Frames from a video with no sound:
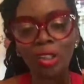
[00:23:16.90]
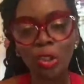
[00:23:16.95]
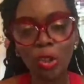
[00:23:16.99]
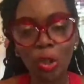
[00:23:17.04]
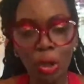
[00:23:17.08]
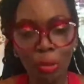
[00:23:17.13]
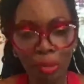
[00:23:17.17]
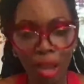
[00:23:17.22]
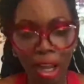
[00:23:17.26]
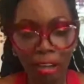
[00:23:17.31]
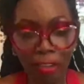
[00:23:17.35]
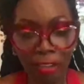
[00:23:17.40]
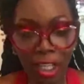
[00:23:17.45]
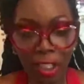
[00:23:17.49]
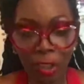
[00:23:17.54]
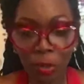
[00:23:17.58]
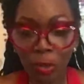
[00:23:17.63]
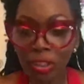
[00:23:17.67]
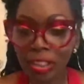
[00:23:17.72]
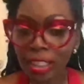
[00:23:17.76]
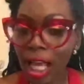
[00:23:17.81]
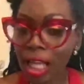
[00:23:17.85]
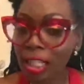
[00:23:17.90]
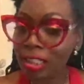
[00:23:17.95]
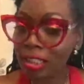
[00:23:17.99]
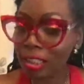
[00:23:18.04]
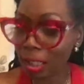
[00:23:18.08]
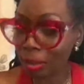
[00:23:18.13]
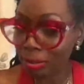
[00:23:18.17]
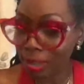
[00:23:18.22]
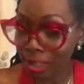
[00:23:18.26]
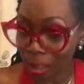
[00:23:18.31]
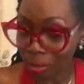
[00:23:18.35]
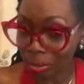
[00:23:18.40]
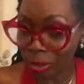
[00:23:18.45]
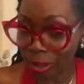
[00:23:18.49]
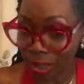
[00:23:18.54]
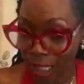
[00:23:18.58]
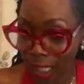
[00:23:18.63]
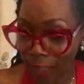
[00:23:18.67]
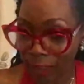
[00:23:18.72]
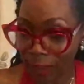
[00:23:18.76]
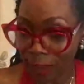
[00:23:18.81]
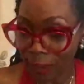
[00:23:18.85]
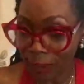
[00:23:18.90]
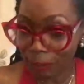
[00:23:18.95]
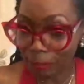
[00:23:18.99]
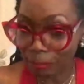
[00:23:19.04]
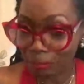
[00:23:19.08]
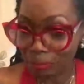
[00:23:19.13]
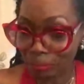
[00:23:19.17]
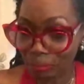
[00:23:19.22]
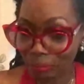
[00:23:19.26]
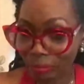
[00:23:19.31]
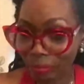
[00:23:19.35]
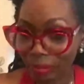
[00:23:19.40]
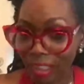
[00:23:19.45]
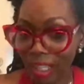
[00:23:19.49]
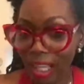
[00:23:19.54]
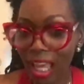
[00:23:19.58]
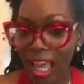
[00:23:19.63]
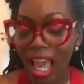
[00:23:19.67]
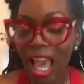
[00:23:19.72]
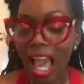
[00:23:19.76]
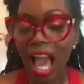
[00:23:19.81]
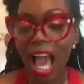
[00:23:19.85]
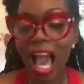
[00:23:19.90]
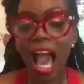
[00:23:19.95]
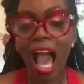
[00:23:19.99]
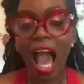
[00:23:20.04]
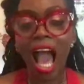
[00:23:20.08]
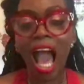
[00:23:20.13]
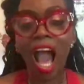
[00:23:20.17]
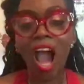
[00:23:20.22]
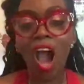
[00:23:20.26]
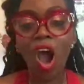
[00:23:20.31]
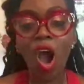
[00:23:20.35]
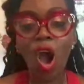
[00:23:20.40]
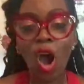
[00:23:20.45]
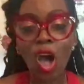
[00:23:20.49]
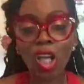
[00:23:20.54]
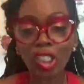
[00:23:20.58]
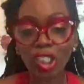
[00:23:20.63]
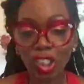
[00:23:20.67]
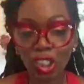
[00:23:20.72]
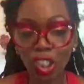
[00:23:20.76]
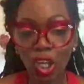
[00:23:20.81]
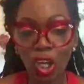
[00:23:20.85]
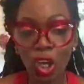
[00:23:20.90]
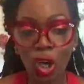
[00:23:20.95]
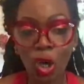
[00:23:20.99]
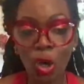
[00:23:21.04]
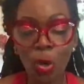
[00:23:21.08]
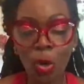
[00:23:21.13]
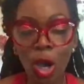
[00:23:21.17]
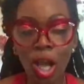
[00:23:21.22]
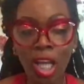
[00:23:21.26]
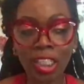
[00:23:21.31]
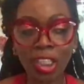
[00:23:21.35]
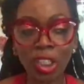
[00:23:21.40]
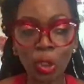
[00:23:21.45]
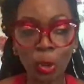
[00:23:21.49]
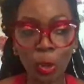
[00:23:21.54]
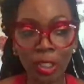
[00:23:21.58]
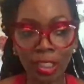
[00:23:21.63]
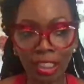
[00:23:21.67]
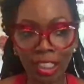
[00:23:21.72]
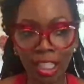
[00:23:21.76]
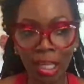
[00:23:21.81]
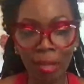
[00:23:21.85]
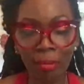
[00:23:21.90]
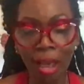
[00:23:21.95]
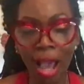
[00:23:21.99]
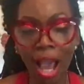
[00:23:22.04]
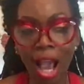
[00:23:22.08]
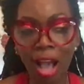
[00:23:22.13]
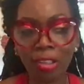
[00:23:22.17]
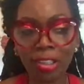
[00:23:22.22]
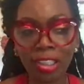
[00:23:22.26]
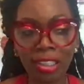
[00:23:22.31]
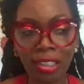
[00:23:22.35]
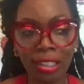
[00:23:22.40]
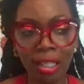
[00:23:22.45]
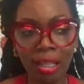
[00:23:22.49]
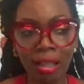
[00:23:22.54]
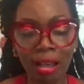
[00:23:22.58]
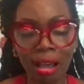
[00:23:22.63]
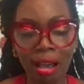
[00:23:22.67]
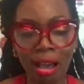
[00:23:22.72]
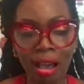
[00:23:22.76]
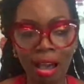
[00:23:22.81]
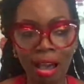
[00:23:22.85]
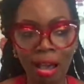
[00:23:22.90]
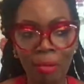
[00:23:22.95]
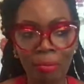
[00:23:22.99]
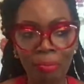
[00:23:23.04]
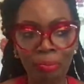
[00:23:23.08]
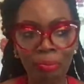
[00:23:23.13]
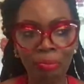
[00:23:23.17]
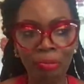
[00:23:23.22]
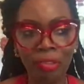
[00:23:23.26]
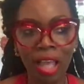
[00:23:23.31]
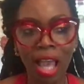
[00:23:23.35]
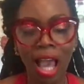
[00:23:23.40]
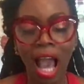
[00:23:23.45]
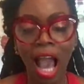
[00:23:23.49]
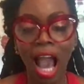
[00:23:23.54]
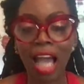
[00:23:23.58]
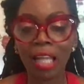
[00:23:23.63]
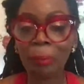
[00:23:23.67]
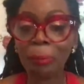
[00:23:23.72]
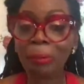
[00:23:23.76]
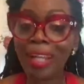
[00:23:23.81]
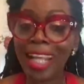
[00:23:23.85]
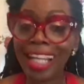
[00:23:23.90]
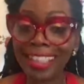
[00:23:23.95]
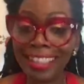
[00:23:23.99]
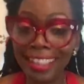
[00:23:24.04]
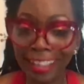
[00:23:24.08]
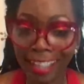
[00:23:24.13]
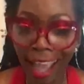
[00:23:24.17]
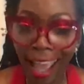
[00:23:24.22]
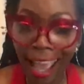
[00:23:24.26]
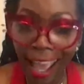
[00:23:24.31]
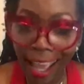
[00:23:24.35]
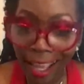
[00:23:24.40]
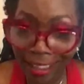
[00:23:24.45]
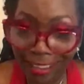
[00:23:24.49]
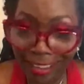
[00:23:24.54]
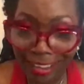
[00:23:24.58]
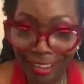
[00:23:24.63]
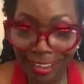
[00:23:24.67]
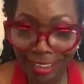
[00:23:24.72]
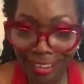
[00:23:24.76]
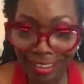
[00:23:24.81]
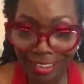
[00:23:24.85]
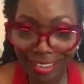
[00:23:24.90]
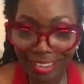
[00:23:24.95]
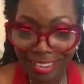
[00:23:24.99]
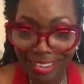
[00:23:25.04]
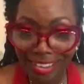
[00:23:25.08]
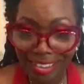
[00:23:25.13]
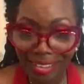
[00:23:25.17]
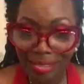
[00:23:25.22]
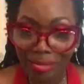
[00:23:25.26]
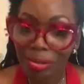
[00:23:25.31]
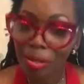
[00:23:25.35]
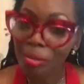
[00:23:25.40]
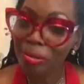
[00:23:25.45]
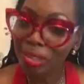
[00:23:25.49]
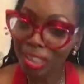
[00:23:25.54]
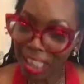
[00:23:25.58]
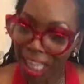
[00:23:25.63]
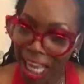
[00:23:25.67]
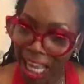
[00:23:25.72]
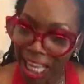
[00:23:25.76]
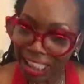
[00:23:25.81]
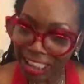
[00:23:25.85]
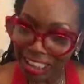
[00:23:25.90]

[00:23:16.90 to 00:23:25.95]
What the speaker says: taught my granddaughters how to jump double dutch. Okay. I also taught them how to play jacks. Remember jacks?